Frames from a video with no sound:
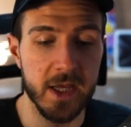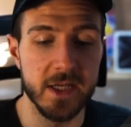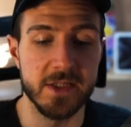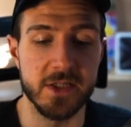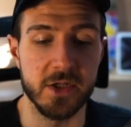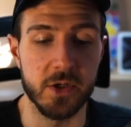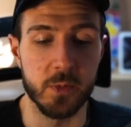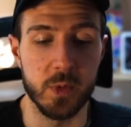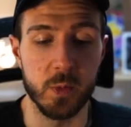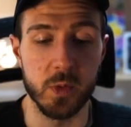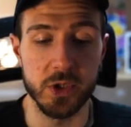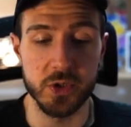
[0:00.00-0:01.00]
So we
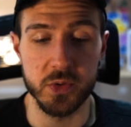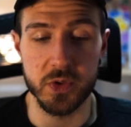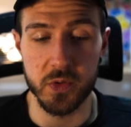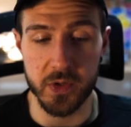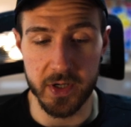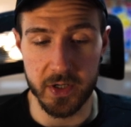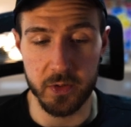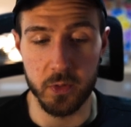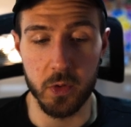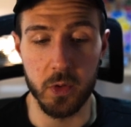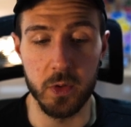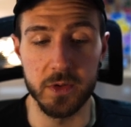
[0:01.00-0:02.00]
want to
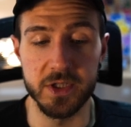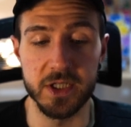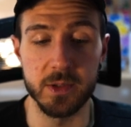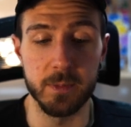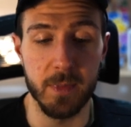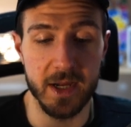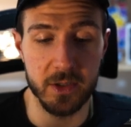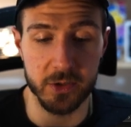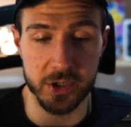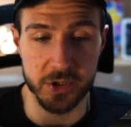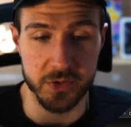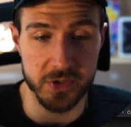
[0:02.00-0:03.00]
call the my
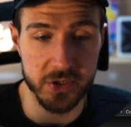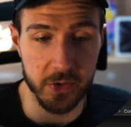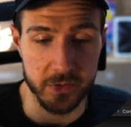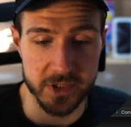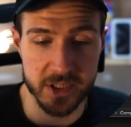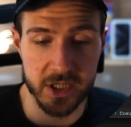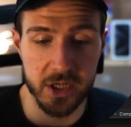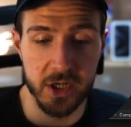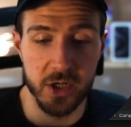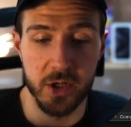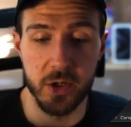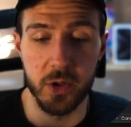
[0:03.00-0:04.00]
location source
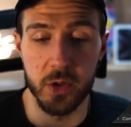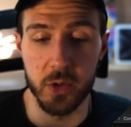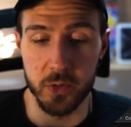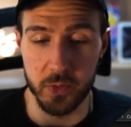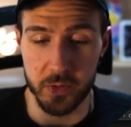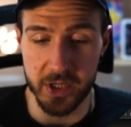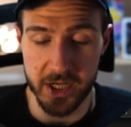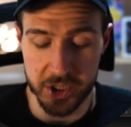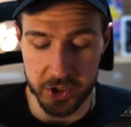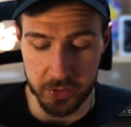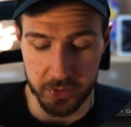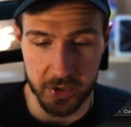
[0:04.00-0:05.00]
on
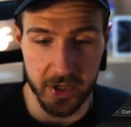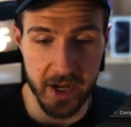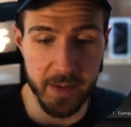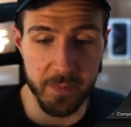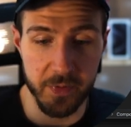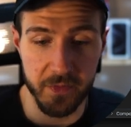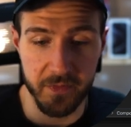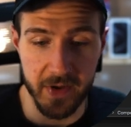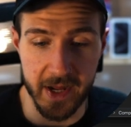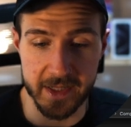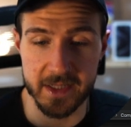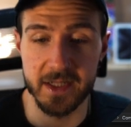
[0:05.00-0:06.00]
location and
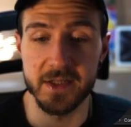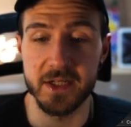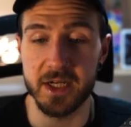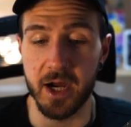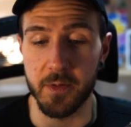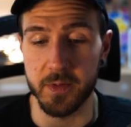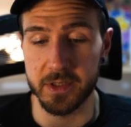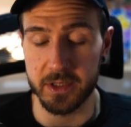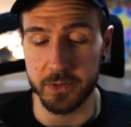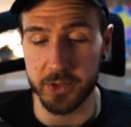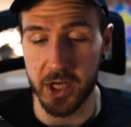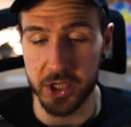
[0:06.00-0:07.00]
provide the current
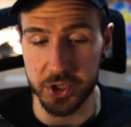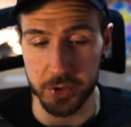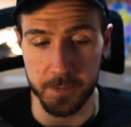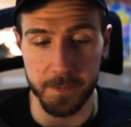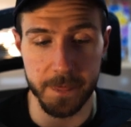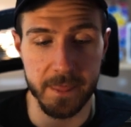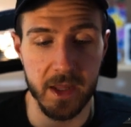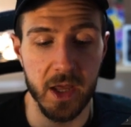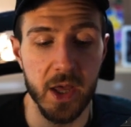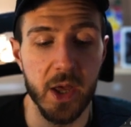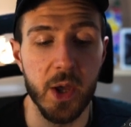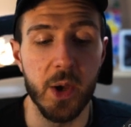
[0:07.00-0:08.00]
location.
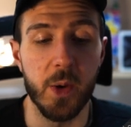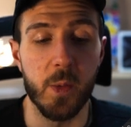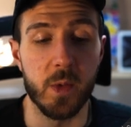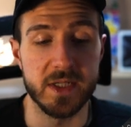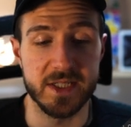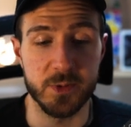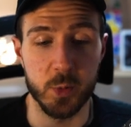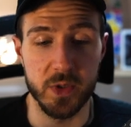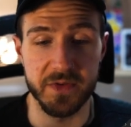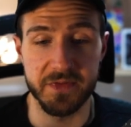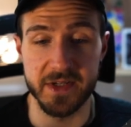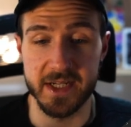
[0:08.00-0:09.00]
Once
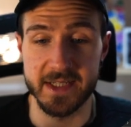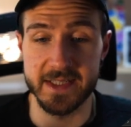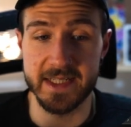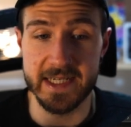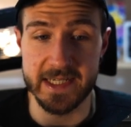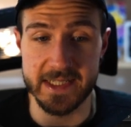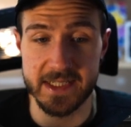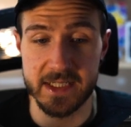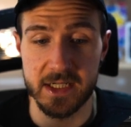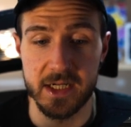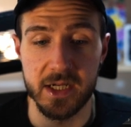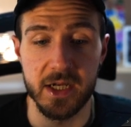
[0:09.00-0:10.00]
we've done this,
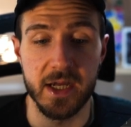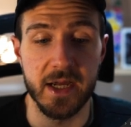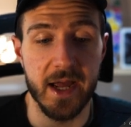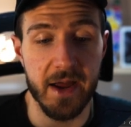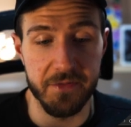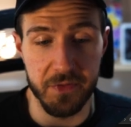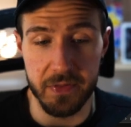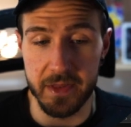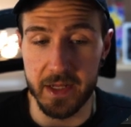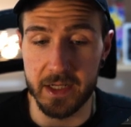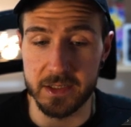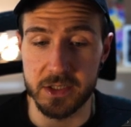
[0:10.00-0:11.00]

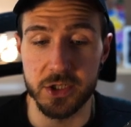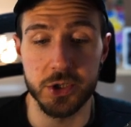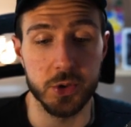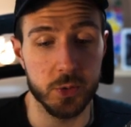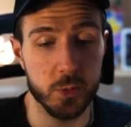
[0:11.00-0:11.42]
everything should